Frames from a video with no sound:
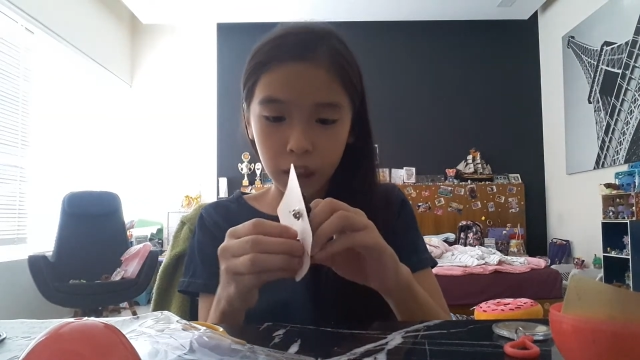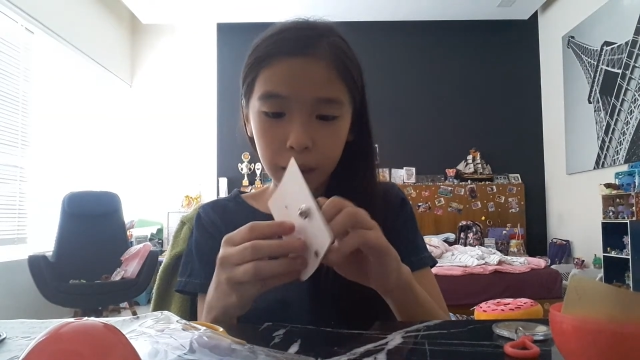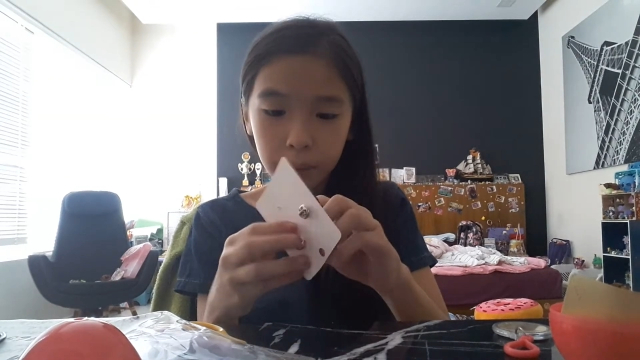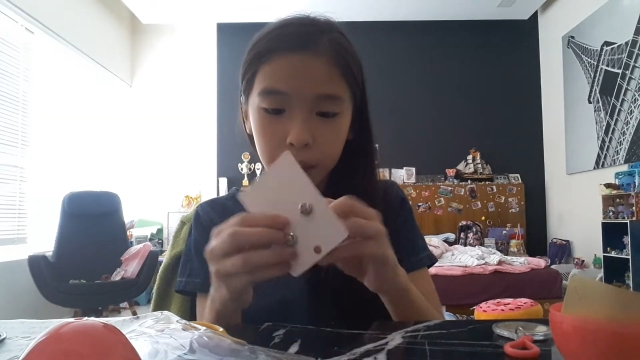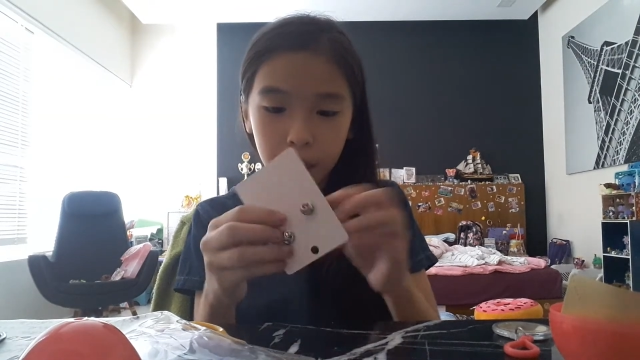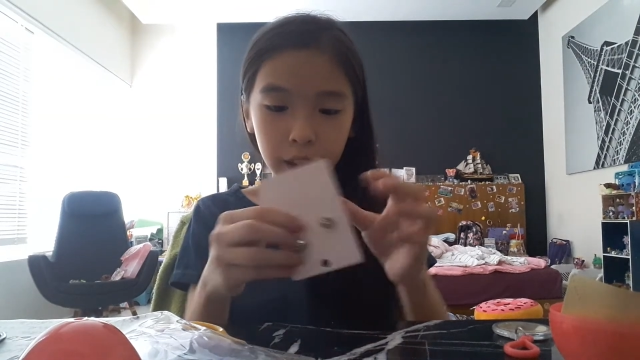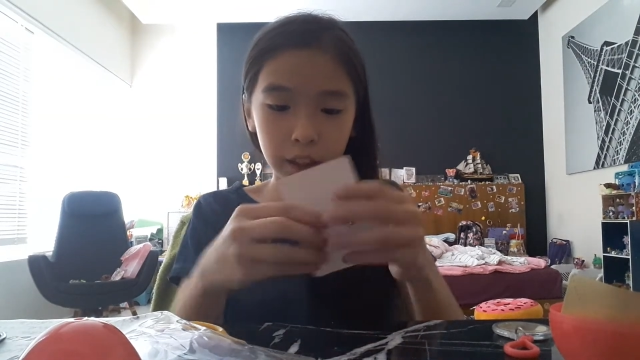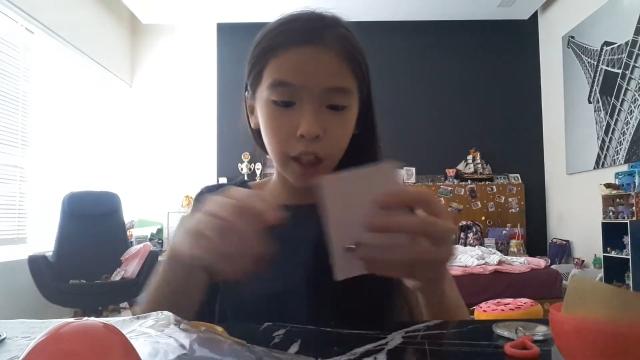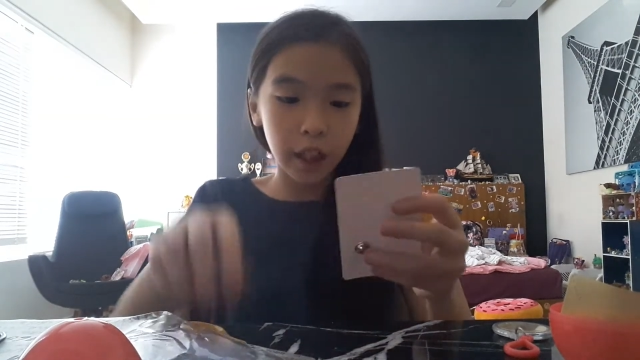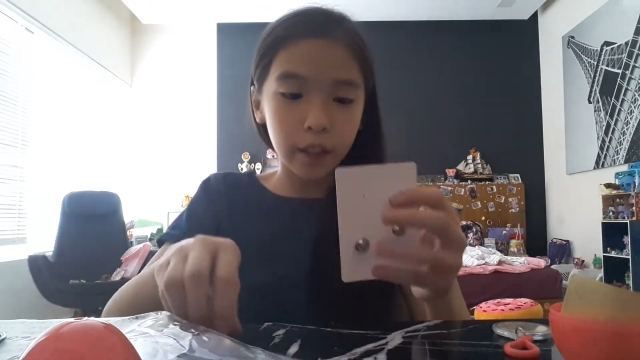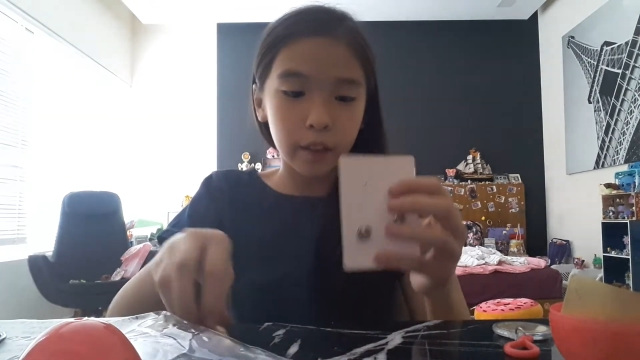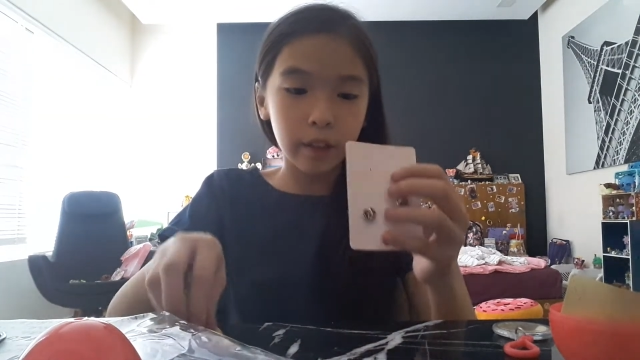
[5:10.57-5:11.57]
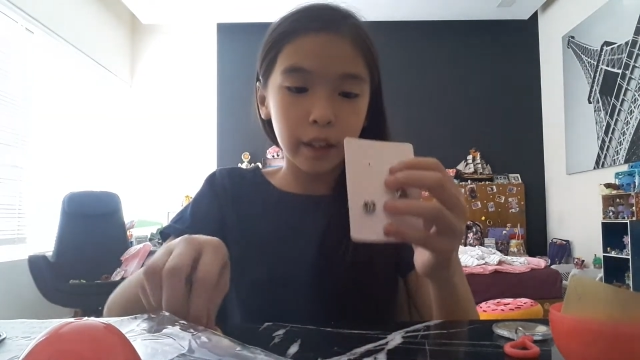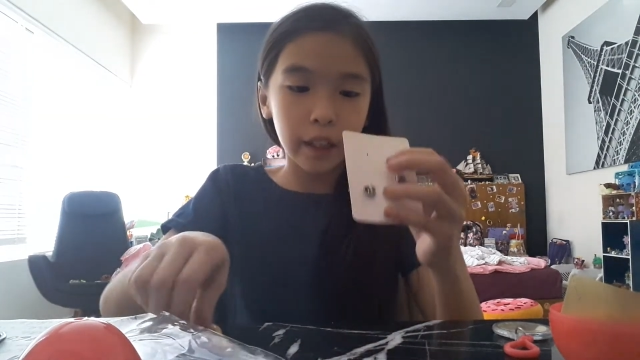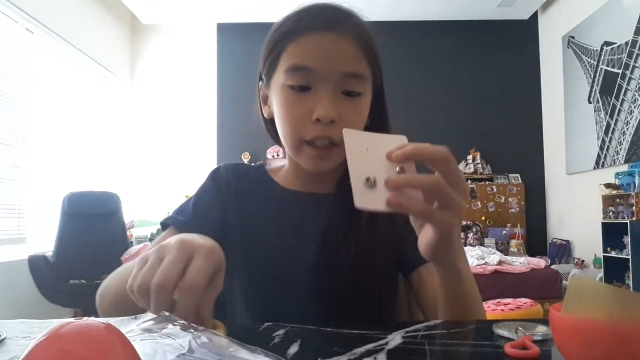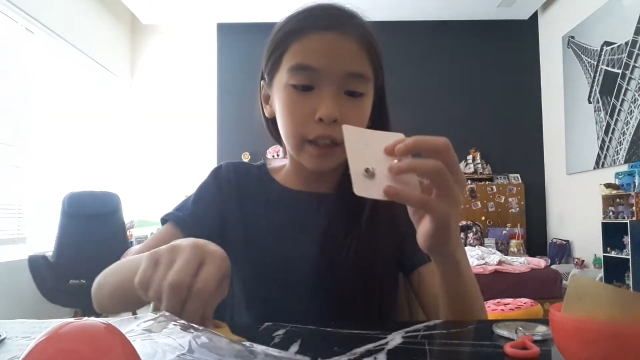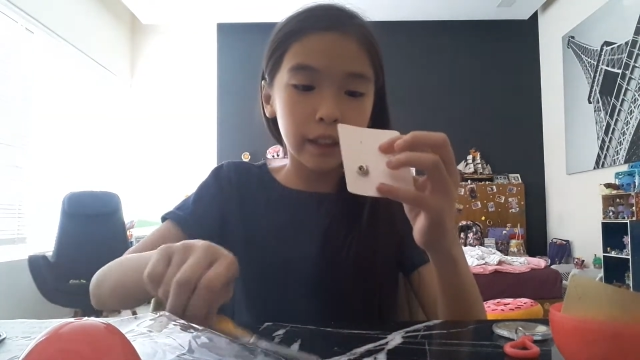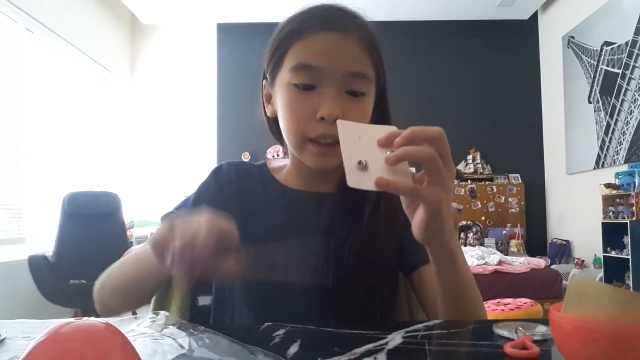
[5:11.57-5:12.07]
I'm getting tired.
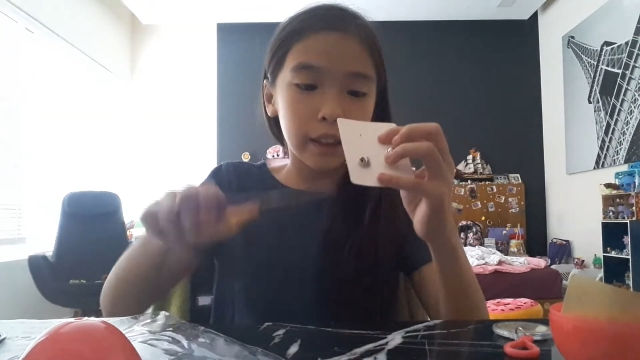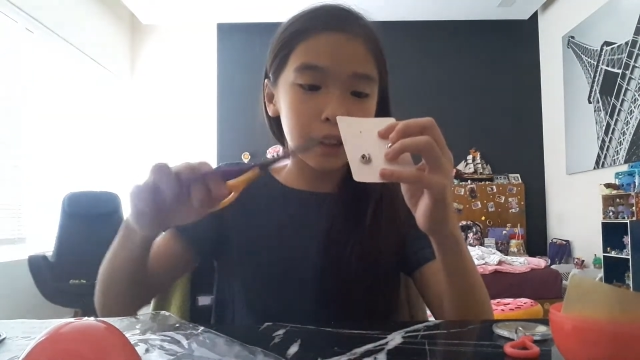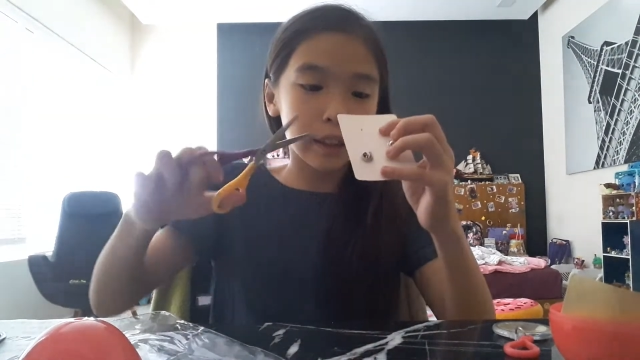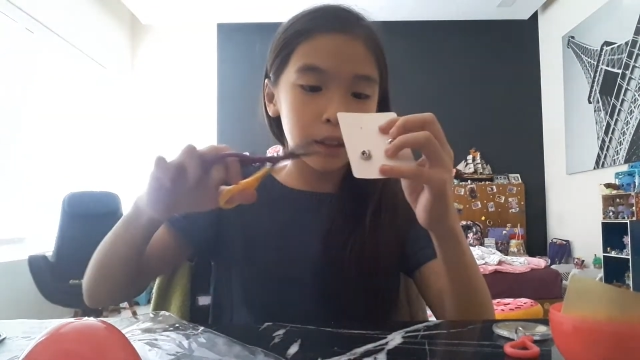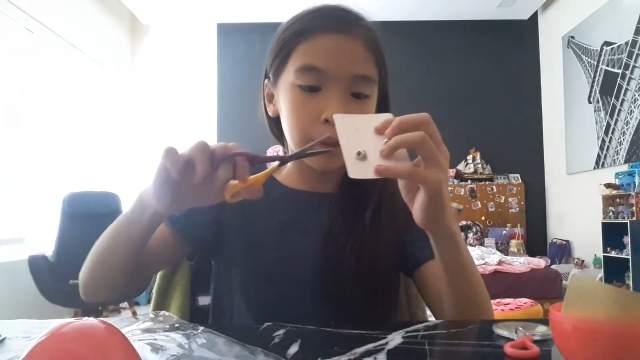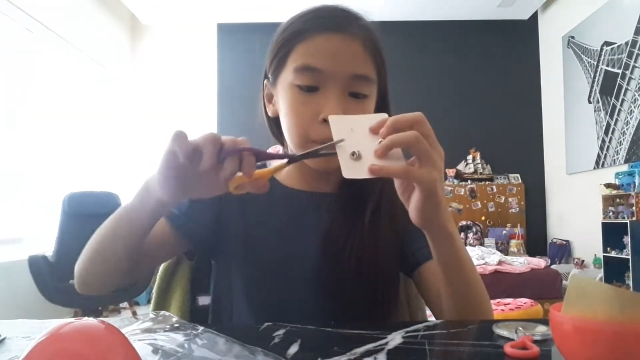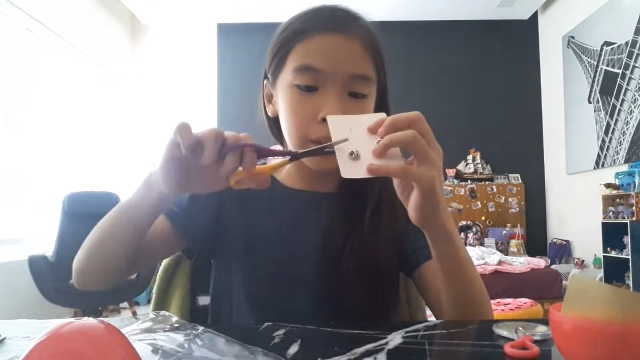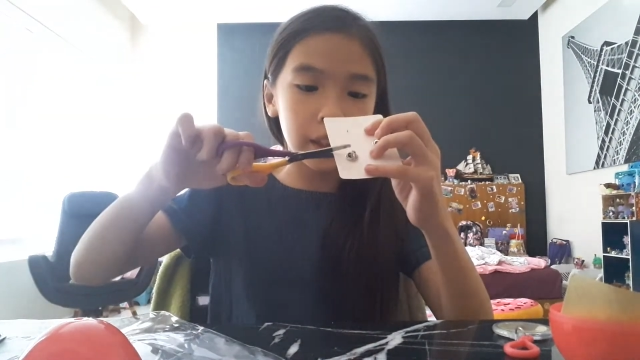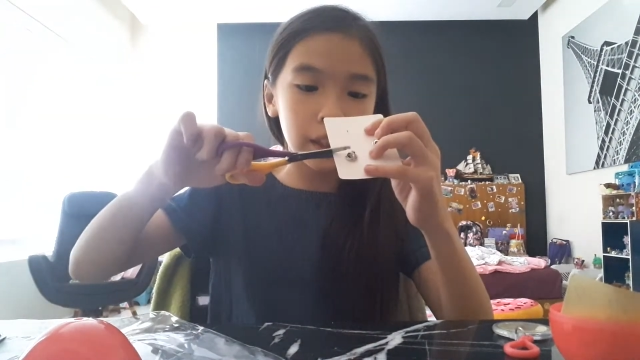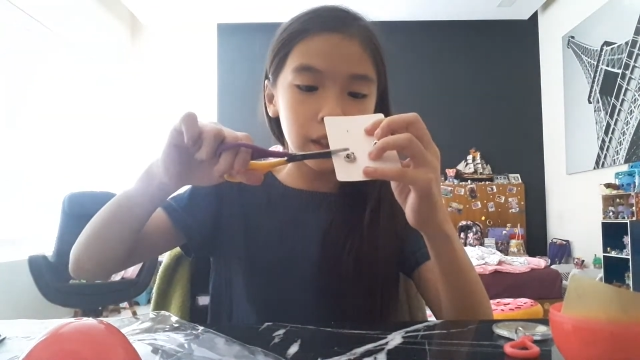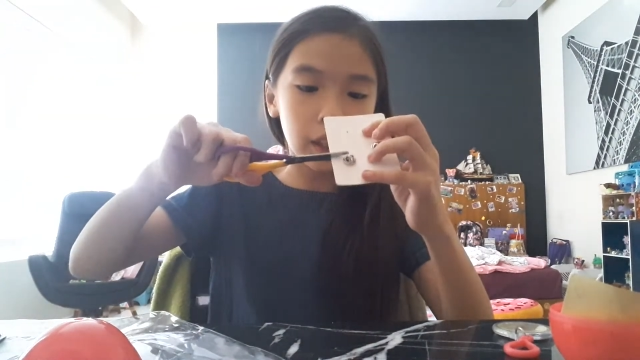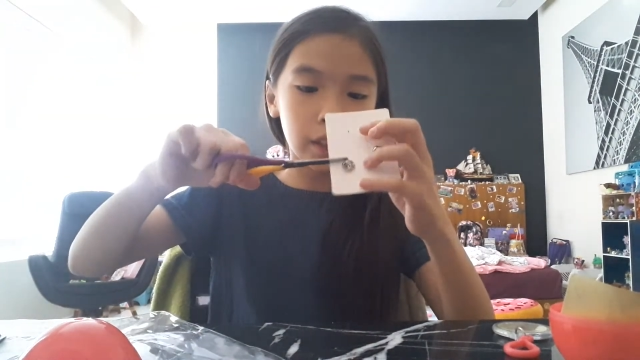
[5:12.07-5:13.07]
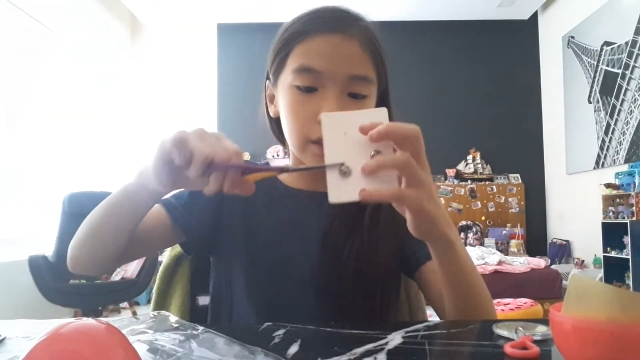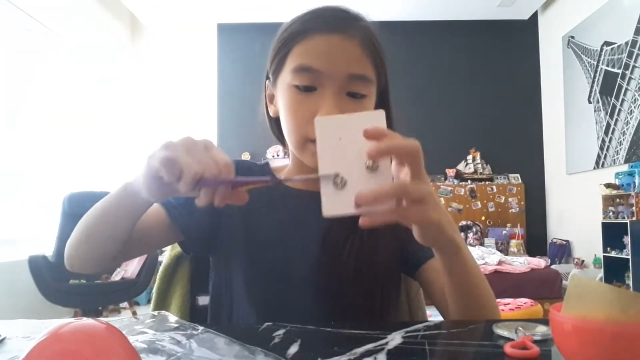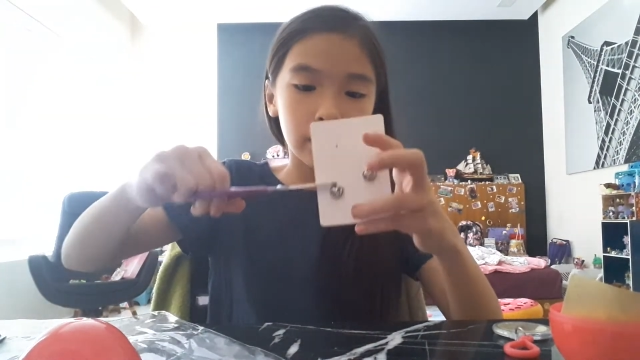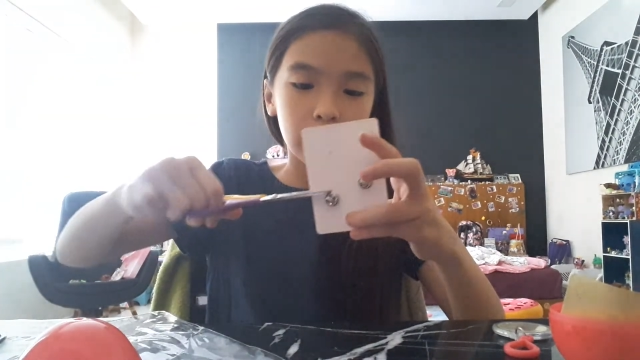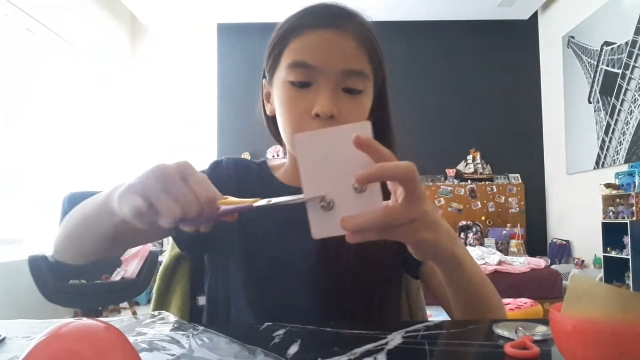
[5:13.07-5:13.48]
Okay, I'm getting tired.